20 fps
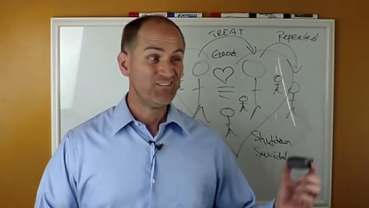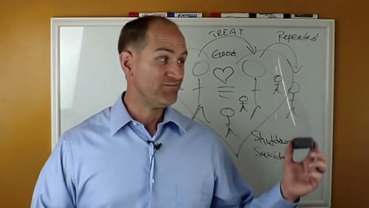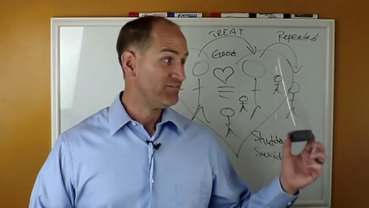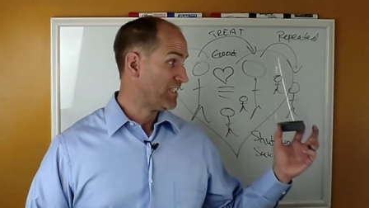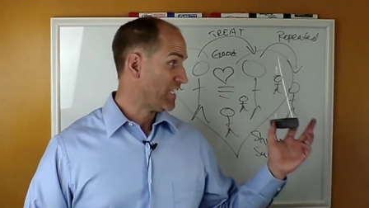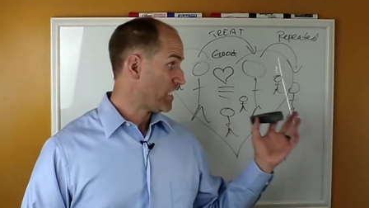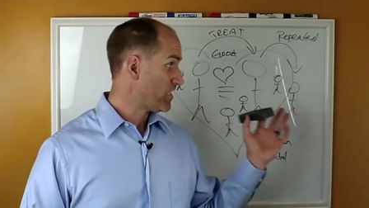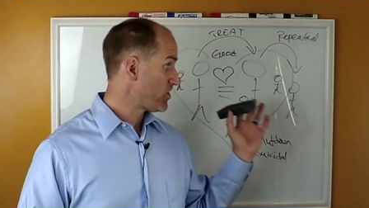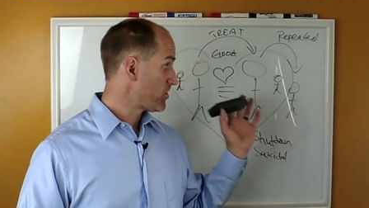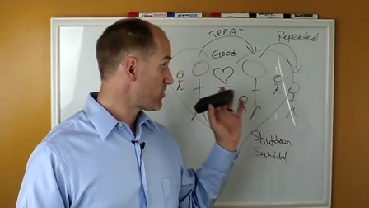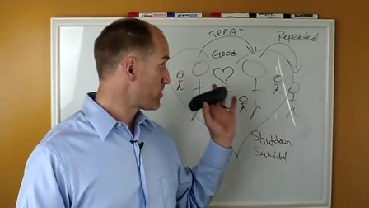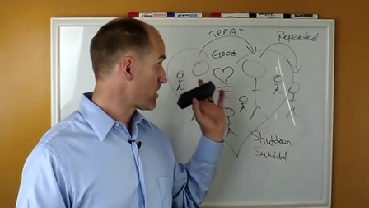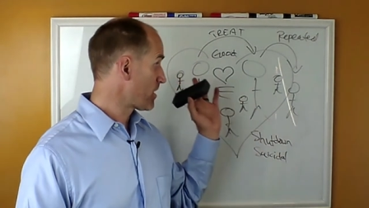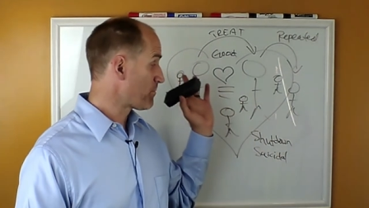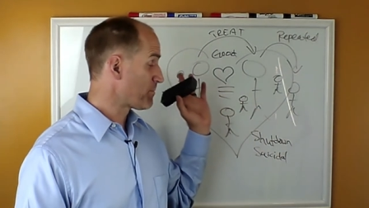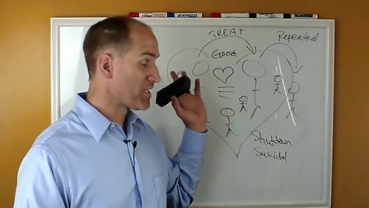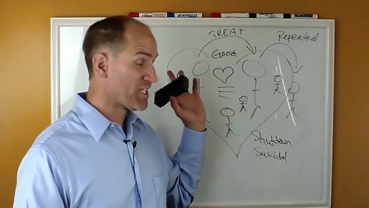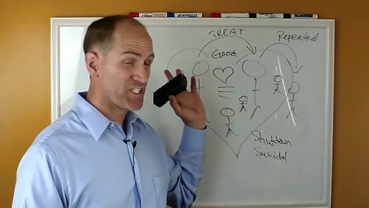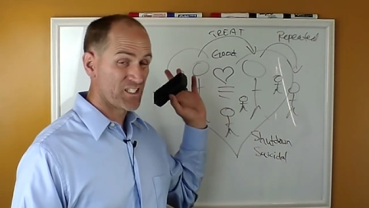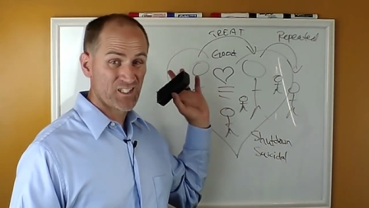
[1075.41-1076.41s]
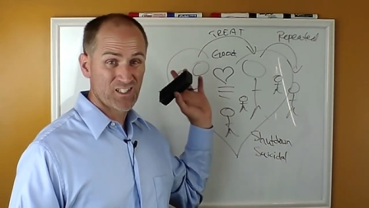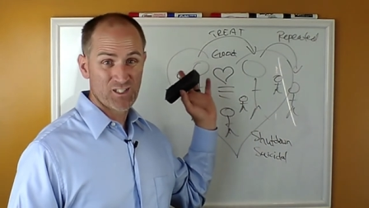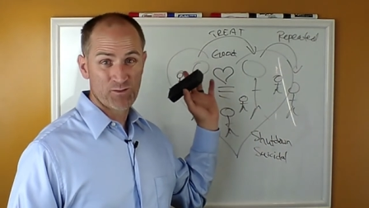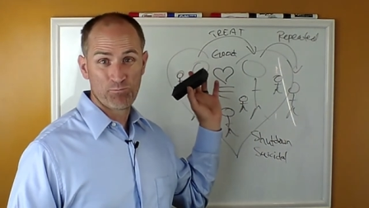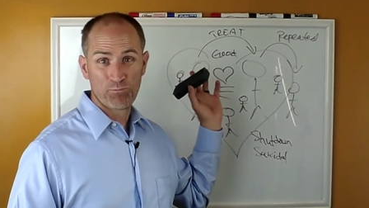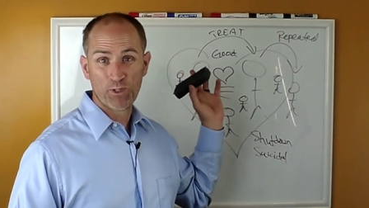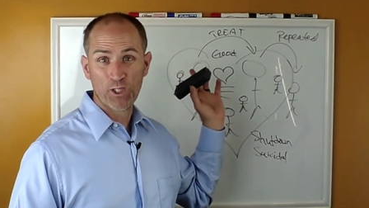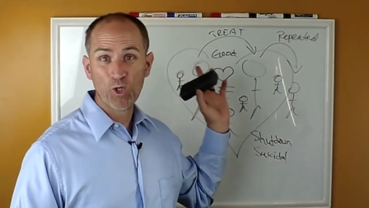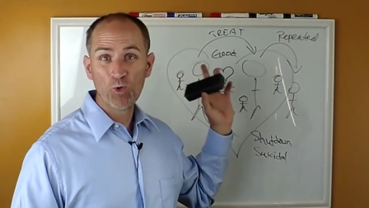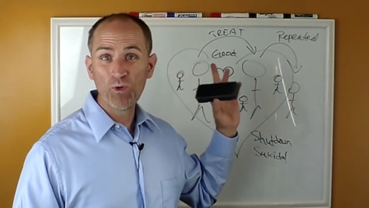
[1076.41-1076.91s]
Is there some of this
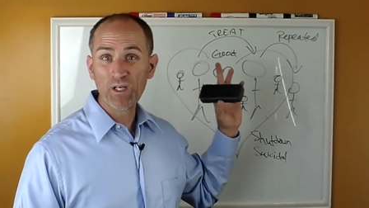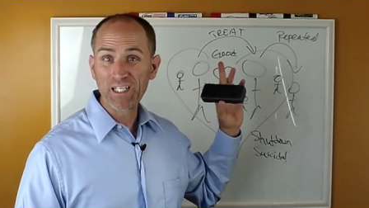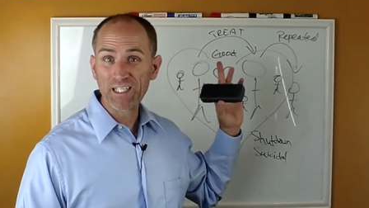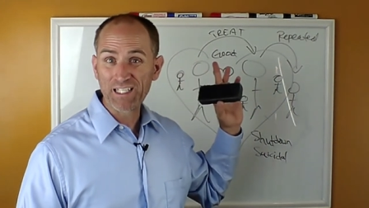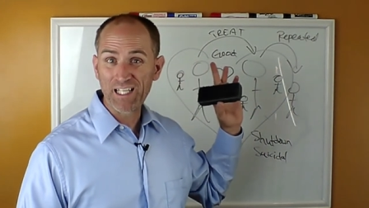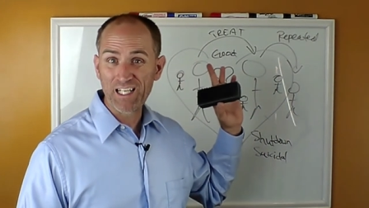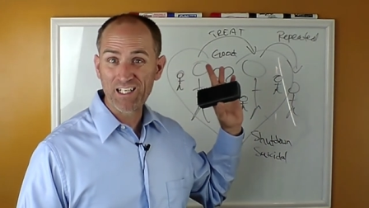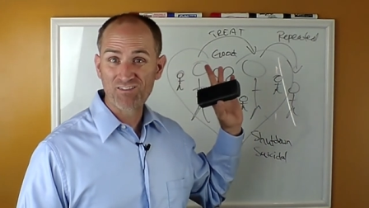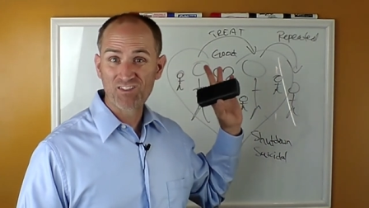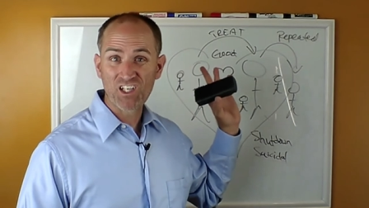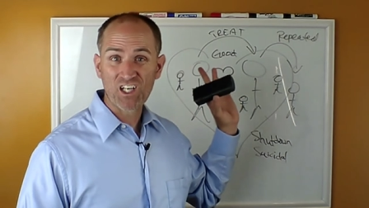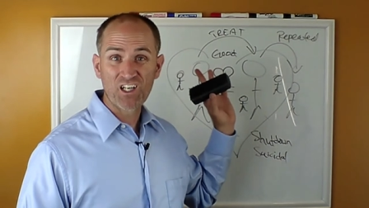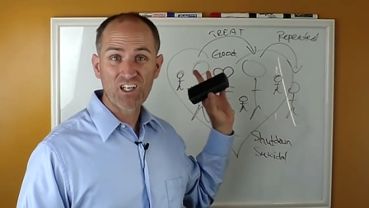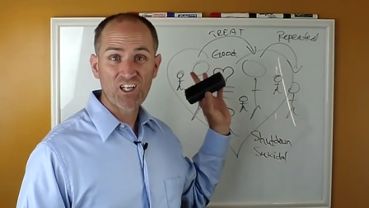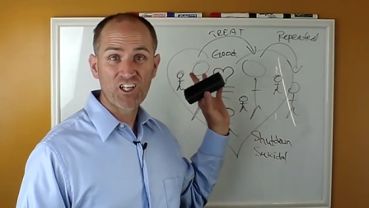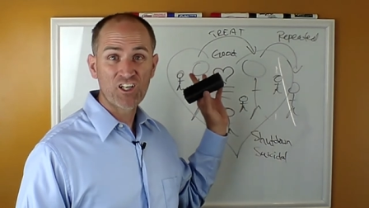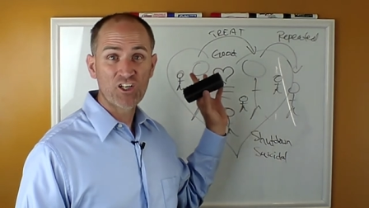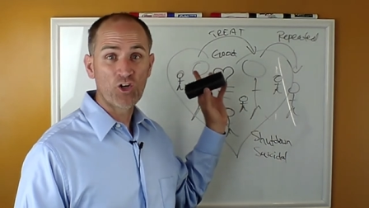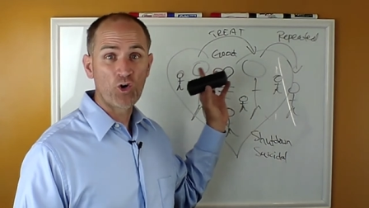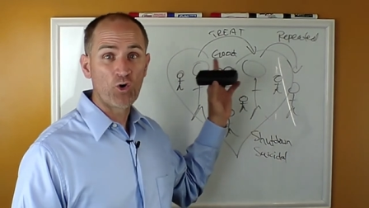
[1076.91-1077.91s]
spewing that has gone on,